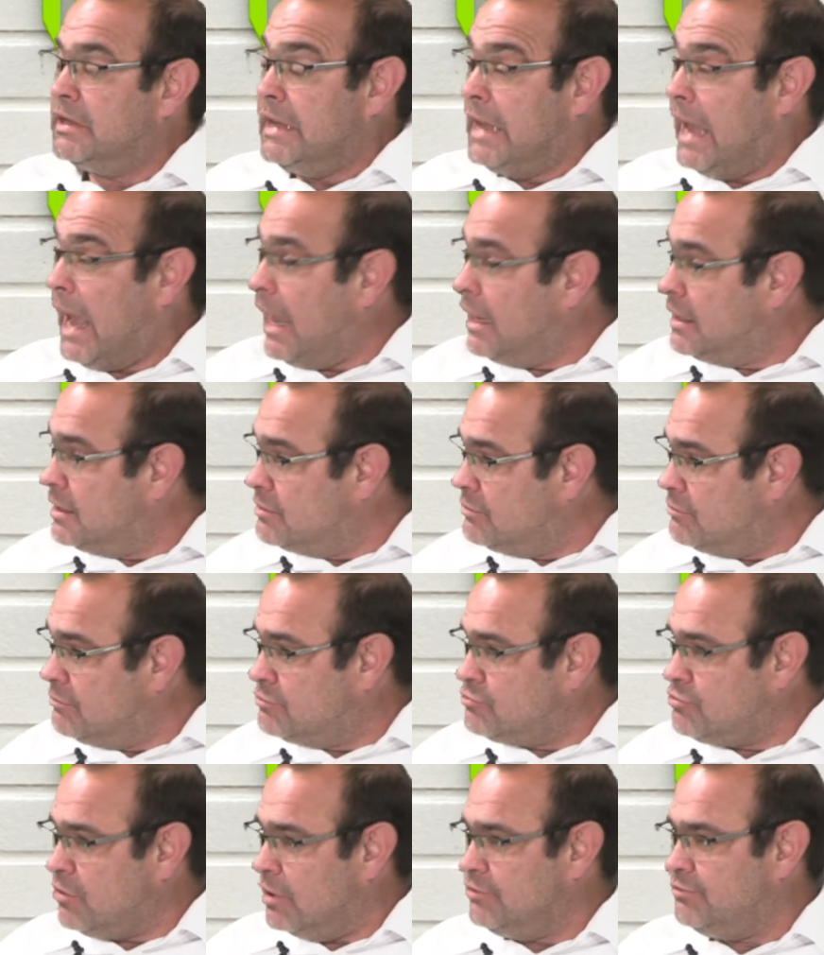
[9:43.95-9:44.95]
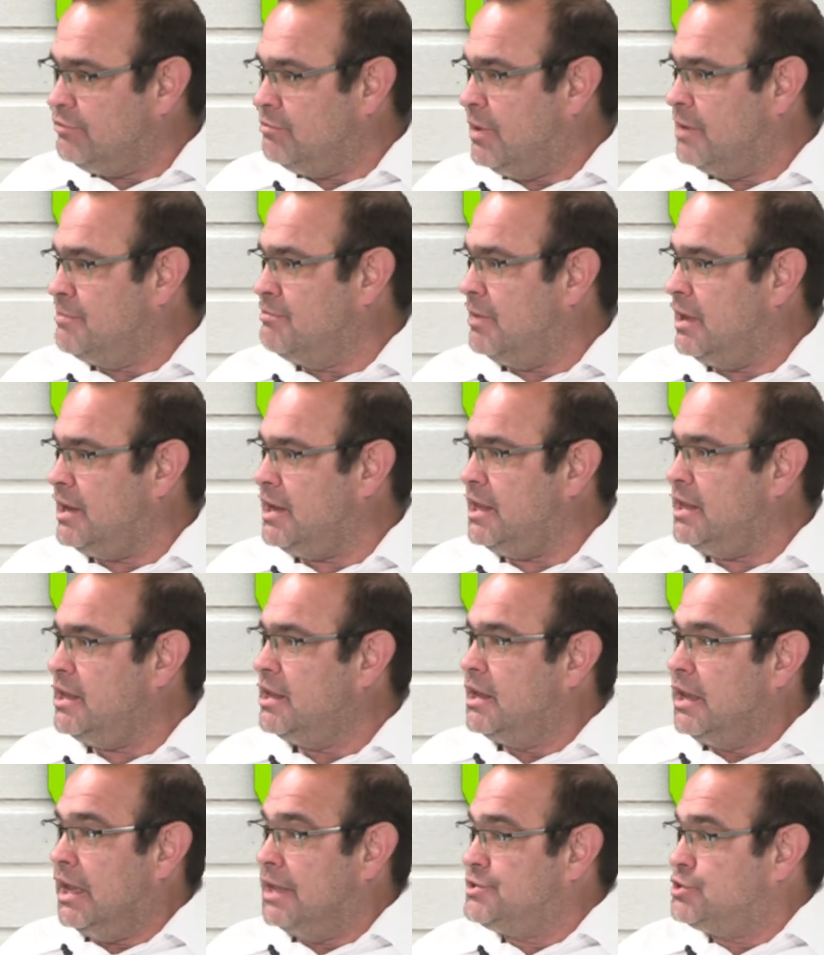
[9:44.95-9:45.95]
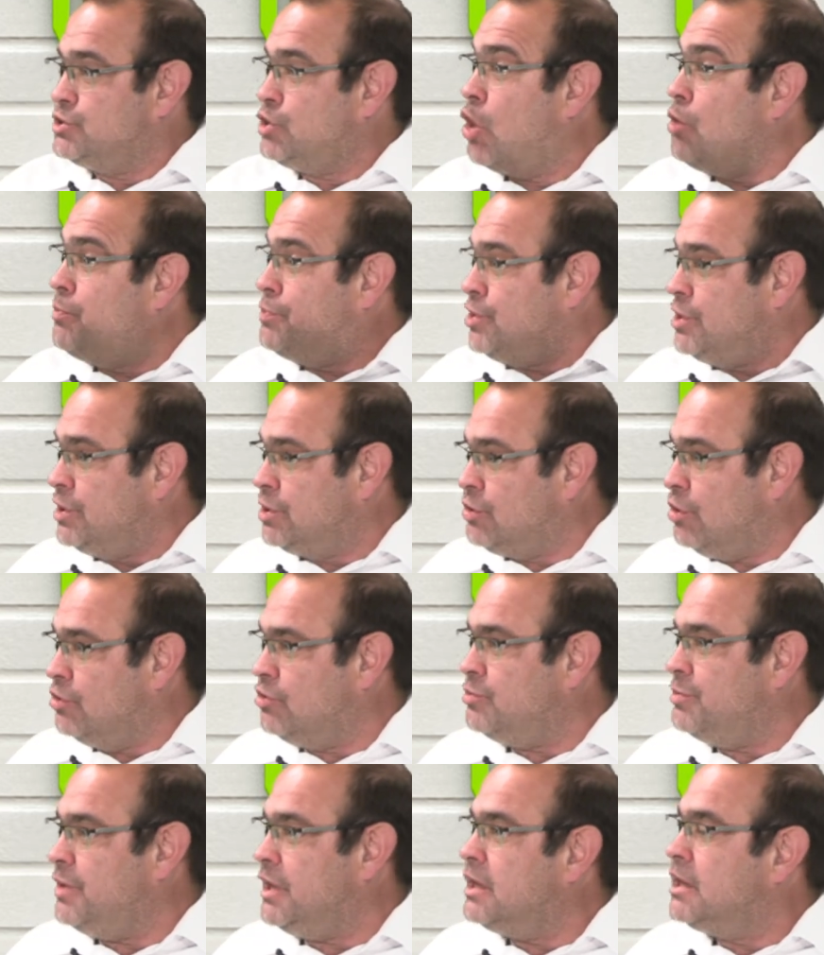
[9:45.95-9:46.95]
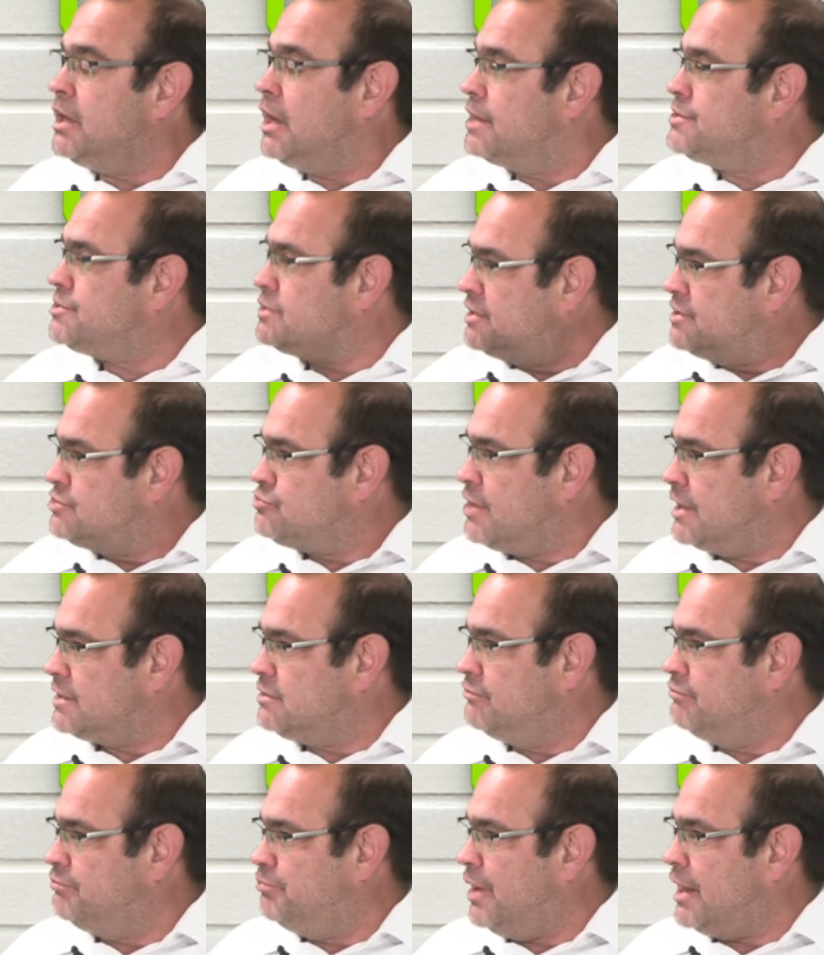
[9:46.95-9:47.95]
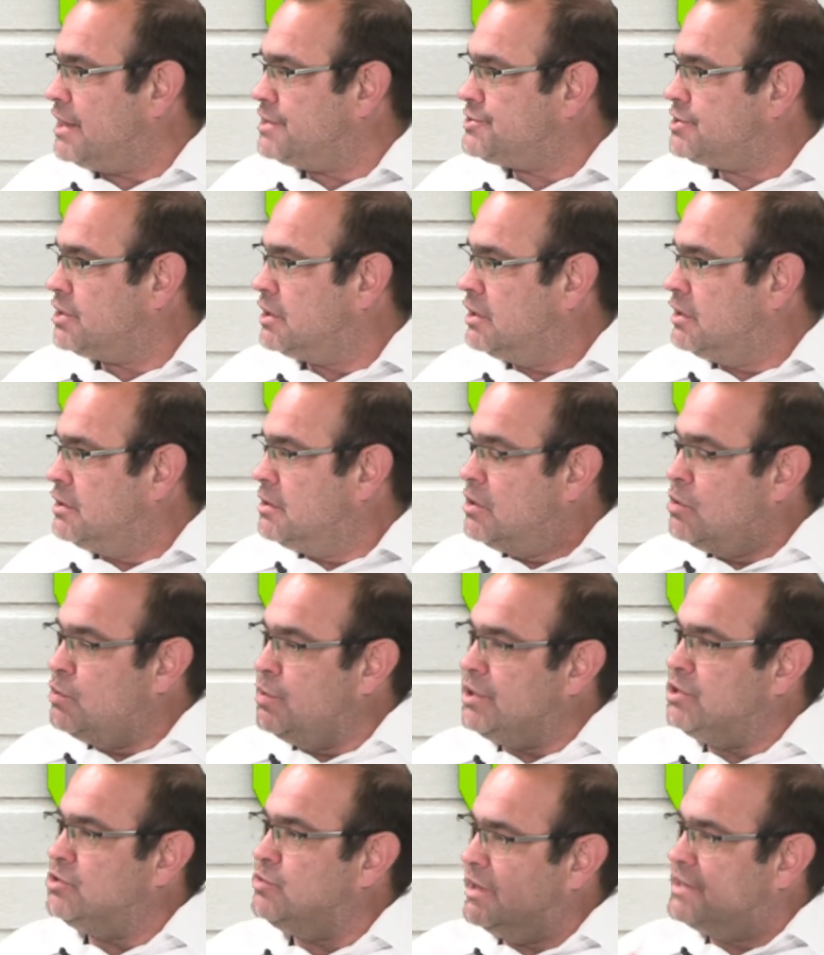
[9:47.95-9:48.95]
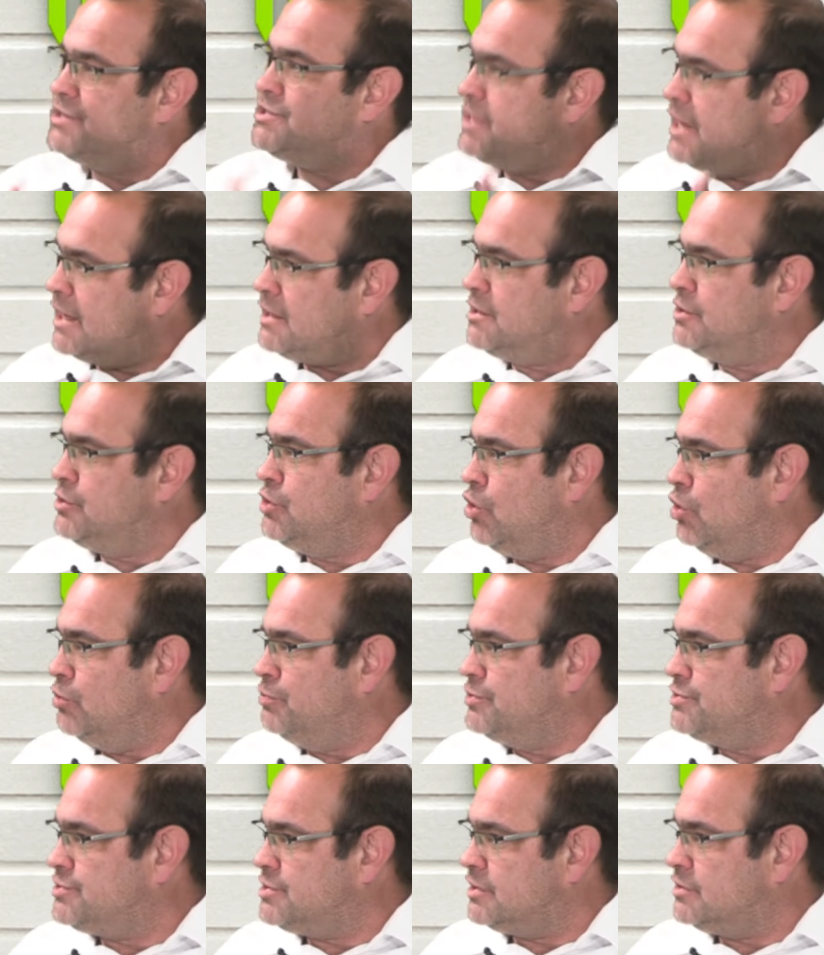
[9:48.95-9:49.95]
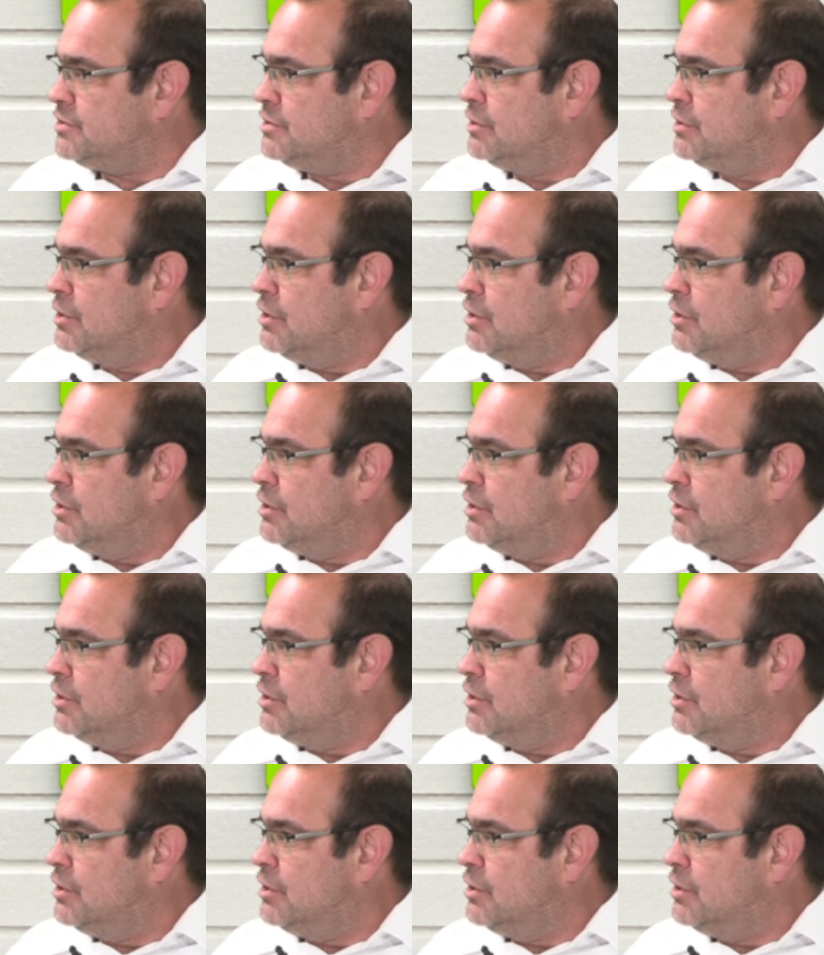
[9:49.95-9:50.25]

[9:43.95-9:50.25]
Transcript: I can transfer my money. It's an open economy. It's an attractive place. We do exactly the opposite.